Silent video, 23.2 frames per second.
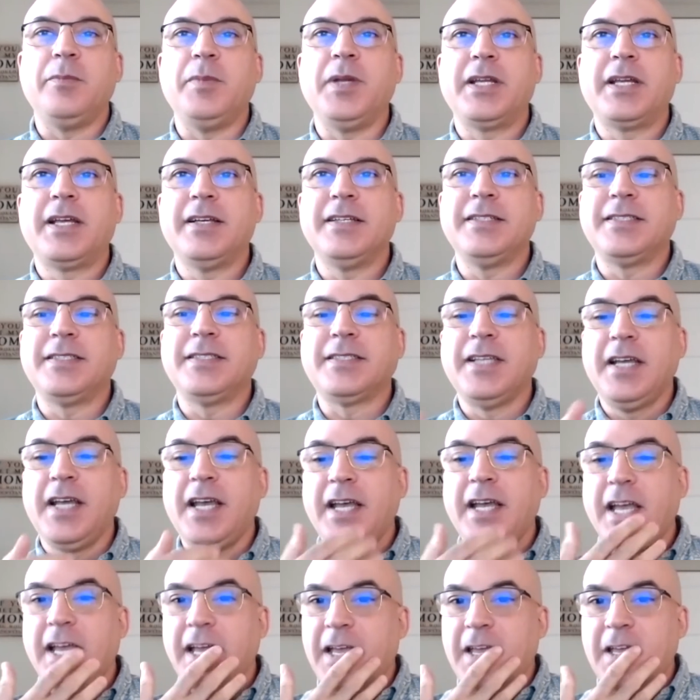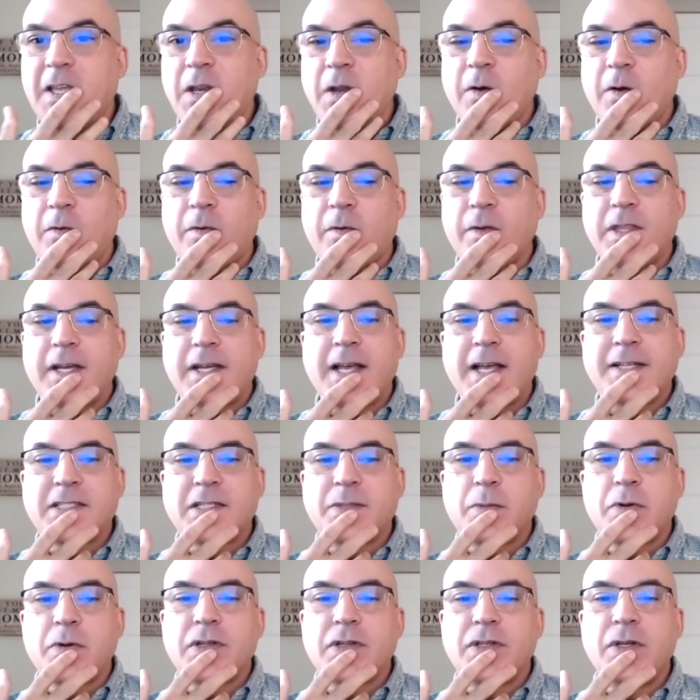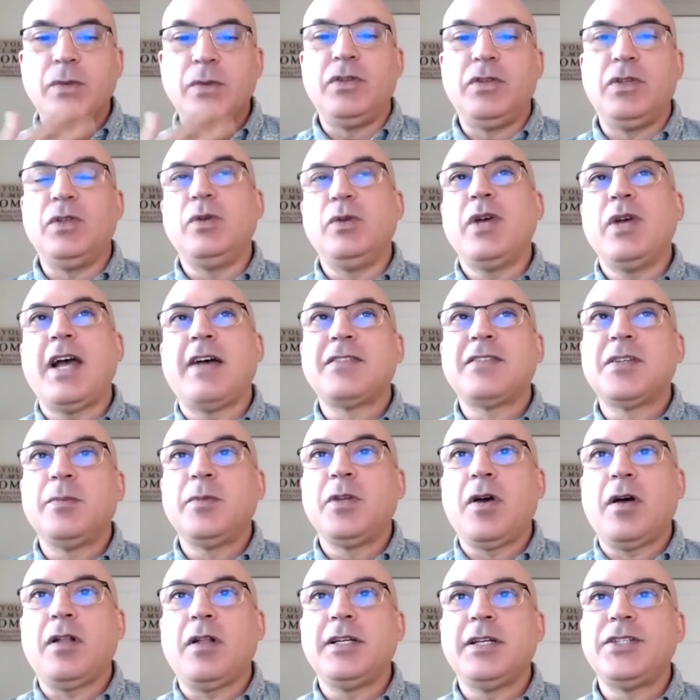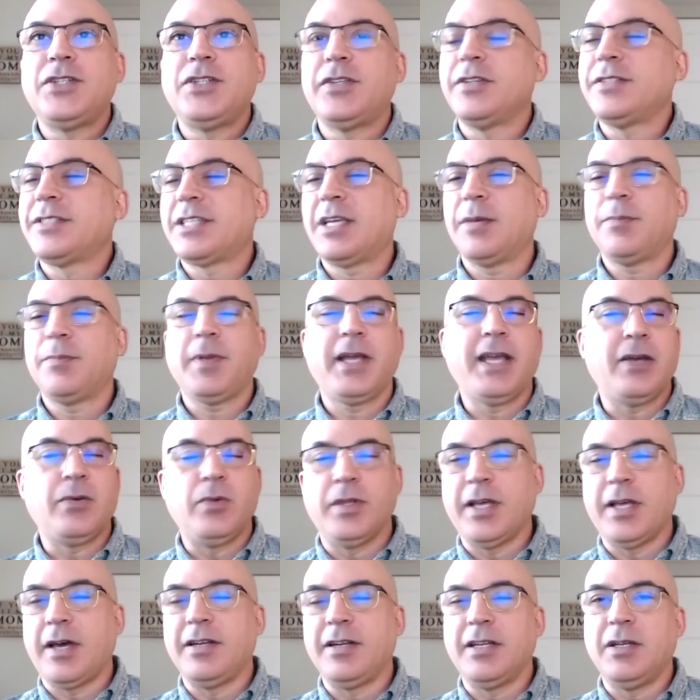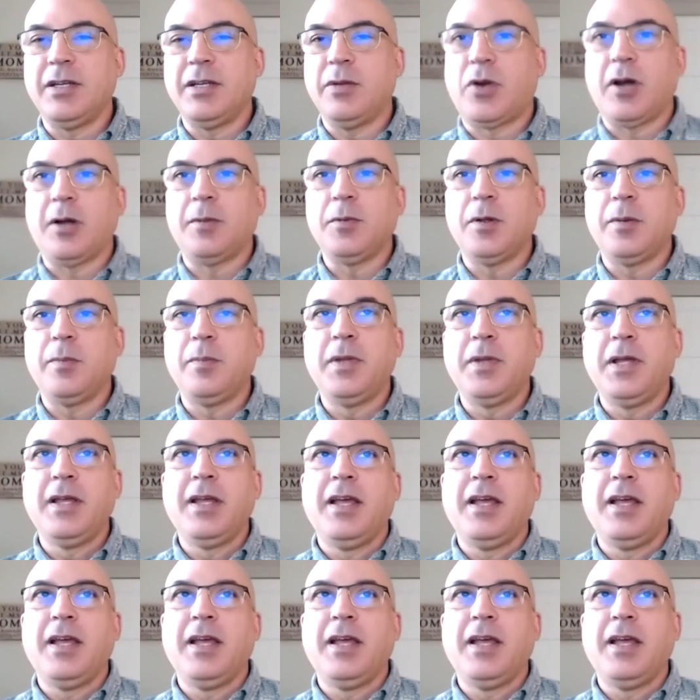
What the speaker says: Because, you know, for the customers who do have some knowledge, they'll skip ahead without any problem.